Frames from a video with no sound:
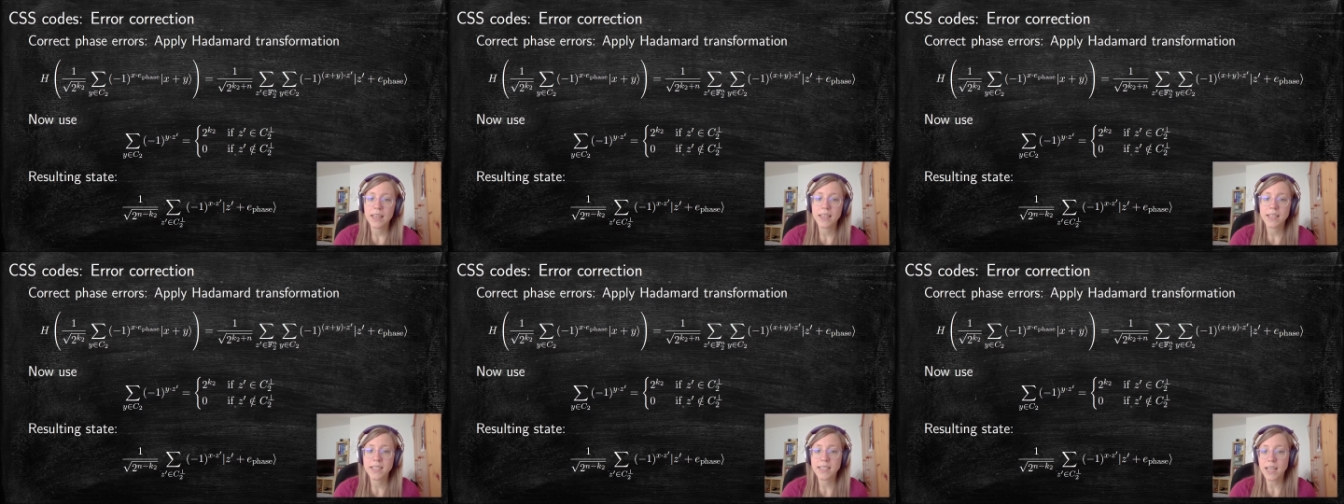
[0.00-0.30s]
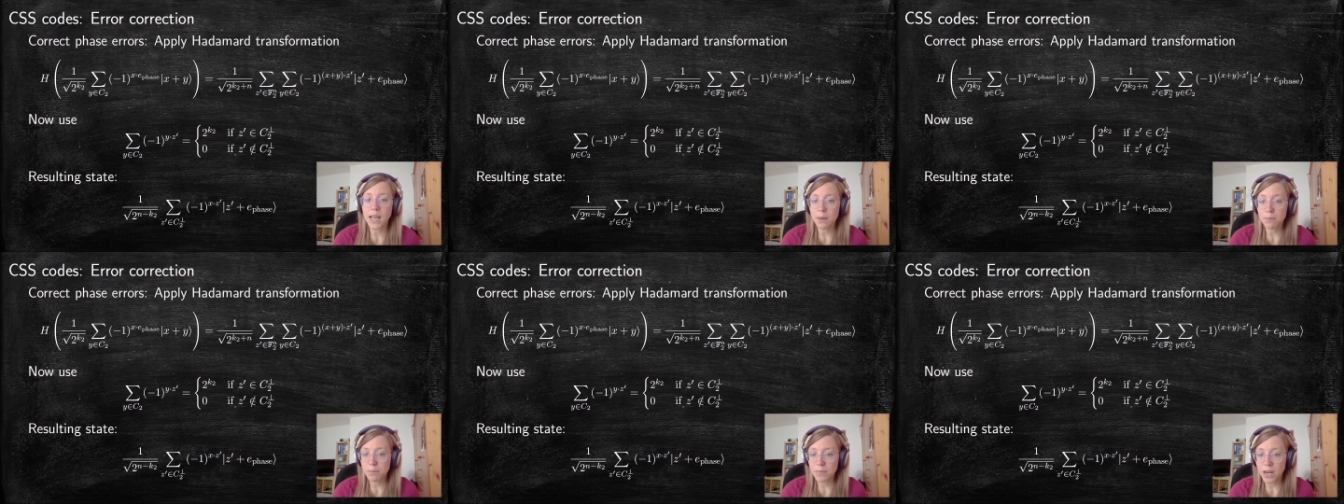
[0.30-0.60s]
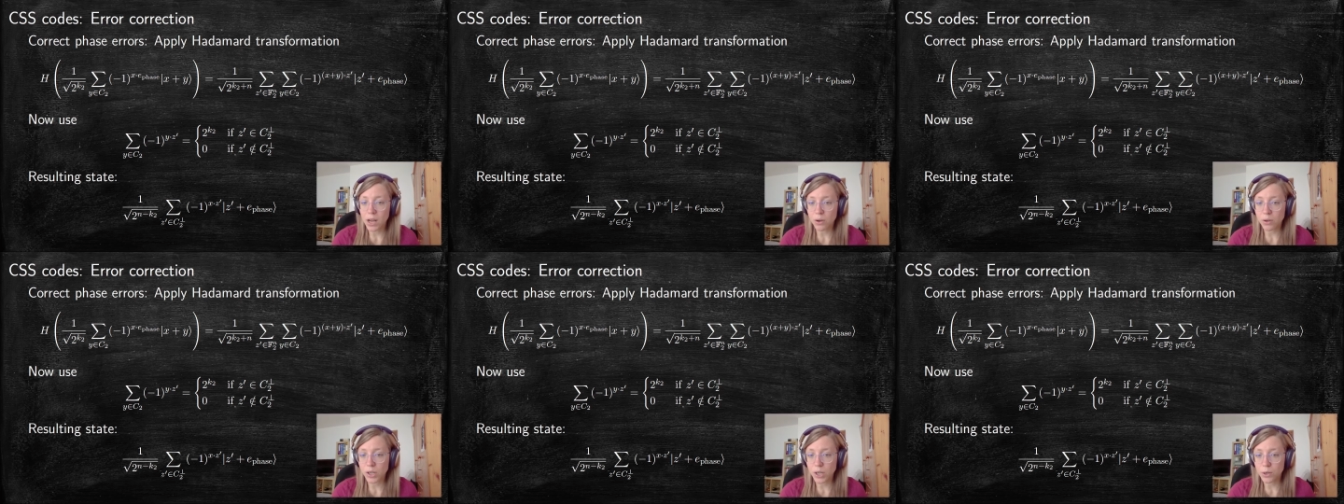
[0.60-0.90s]
The sum
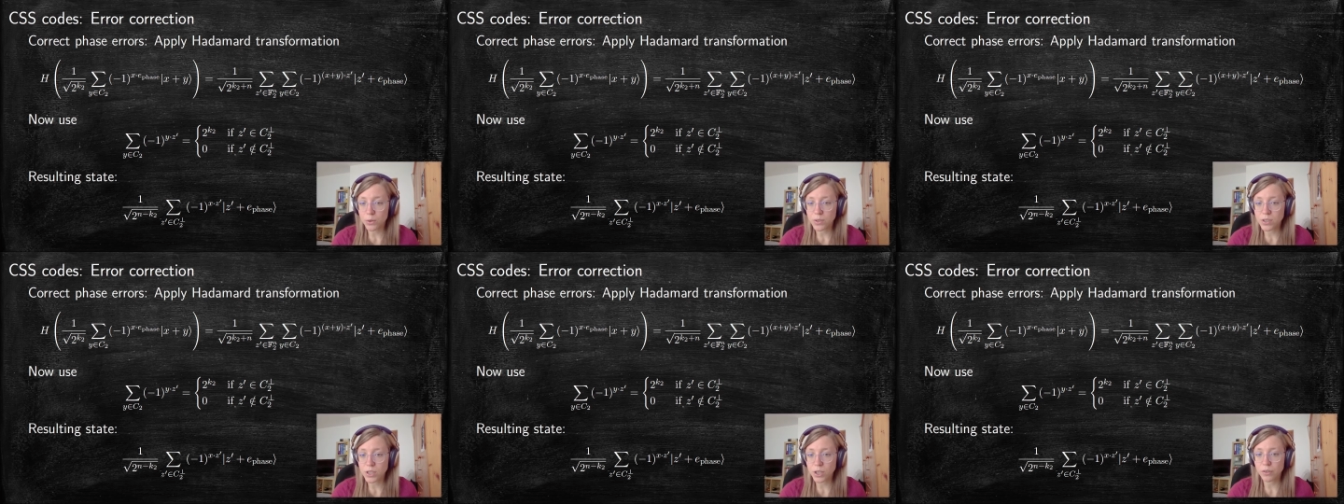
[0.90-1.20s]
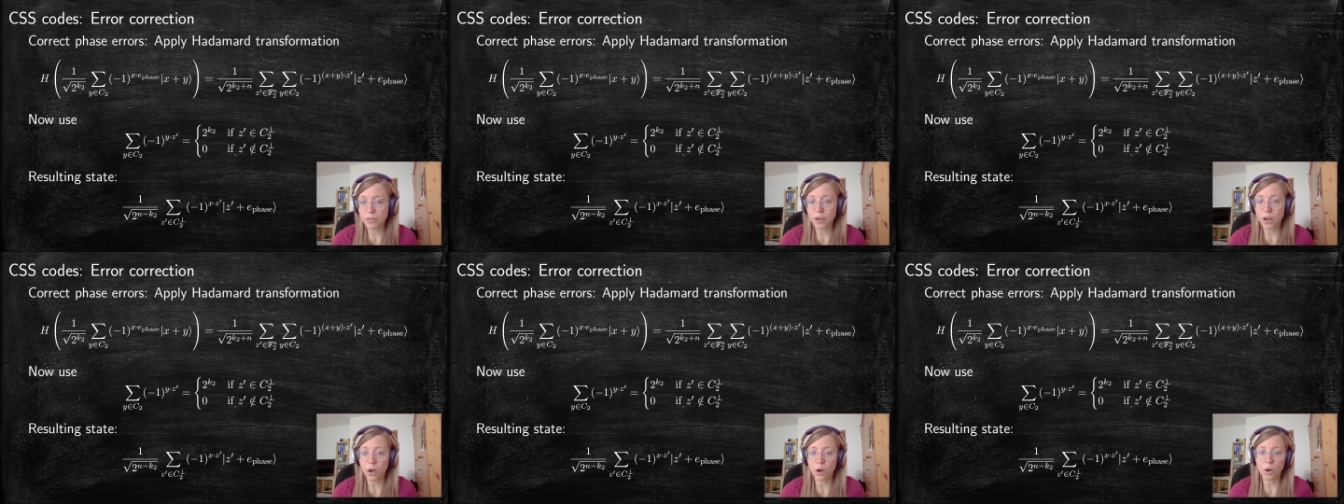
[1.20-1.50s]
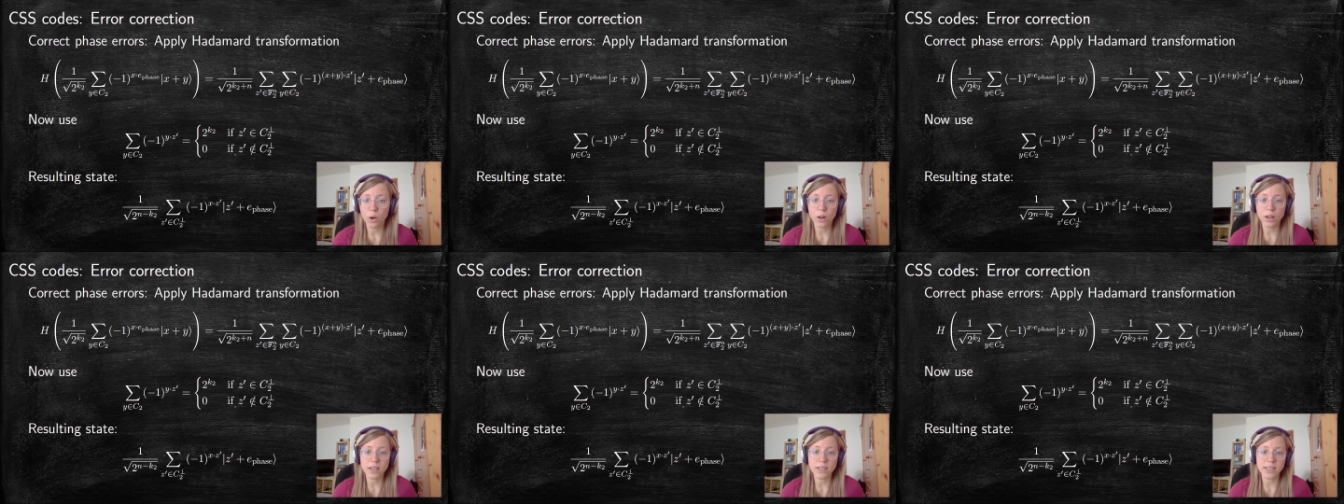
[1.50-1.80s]
now goes over
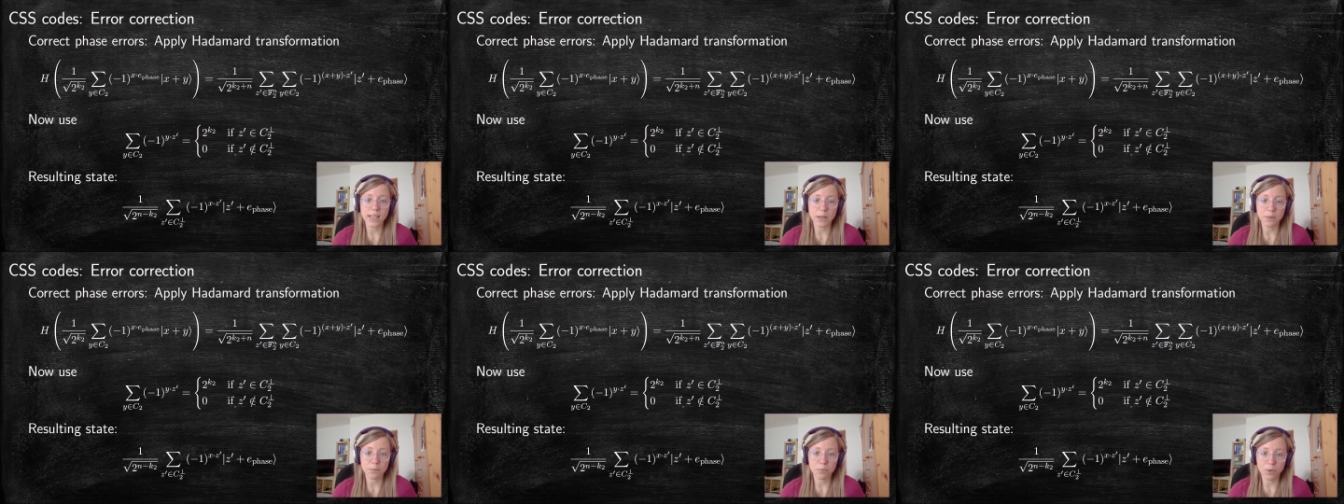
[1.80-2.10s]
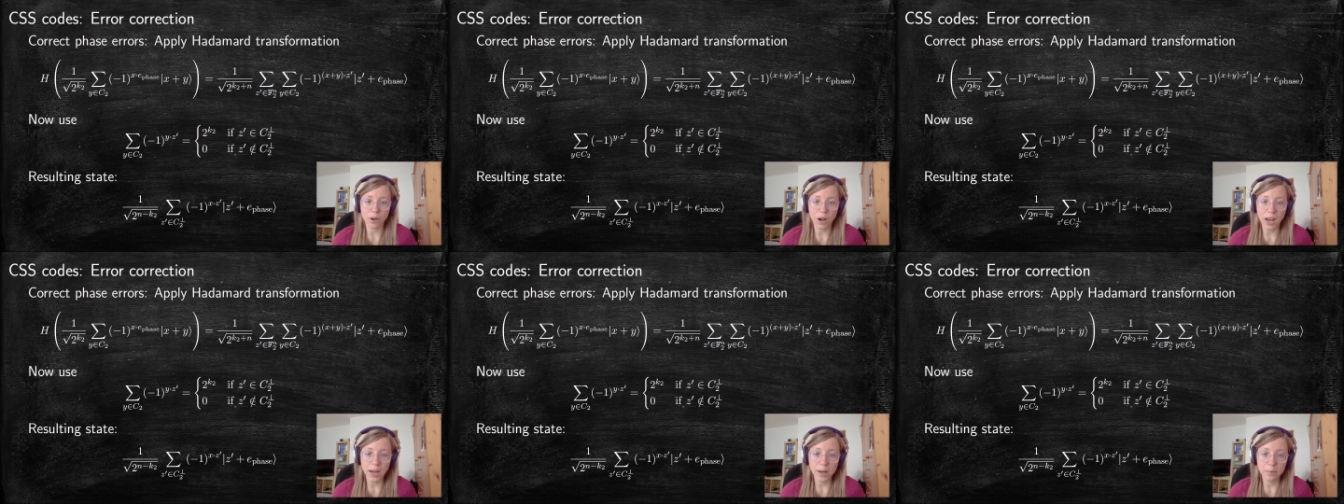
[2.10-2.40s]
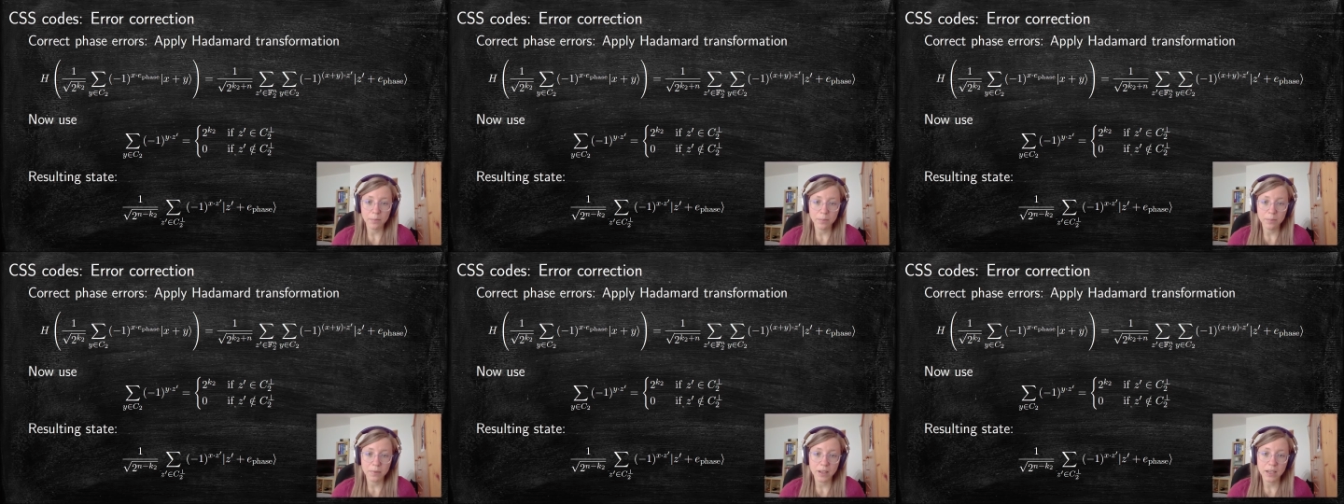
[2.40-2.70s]
all z
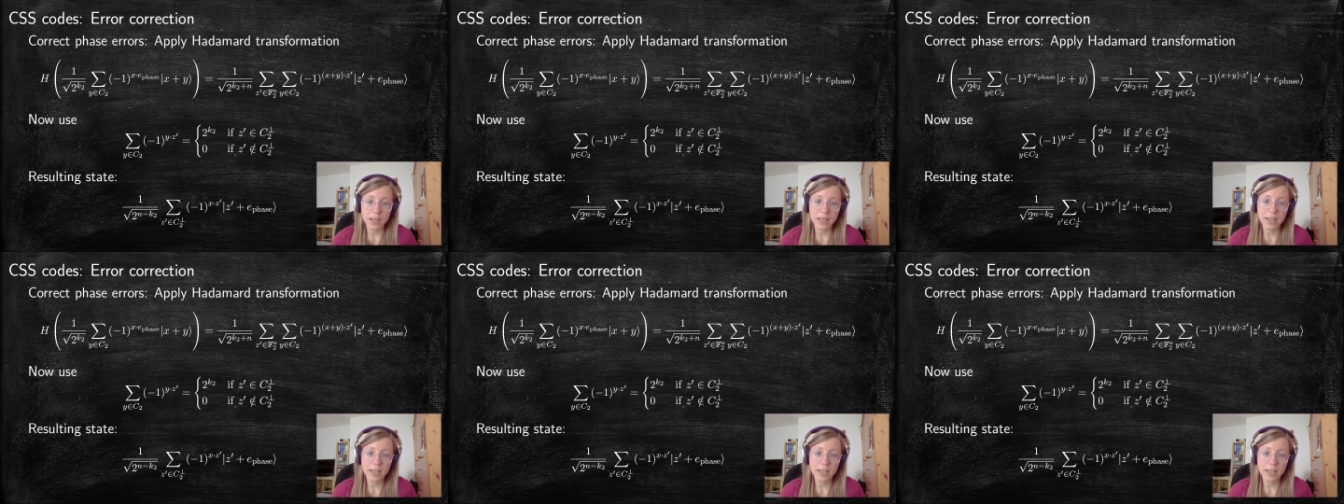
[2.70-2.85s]
prime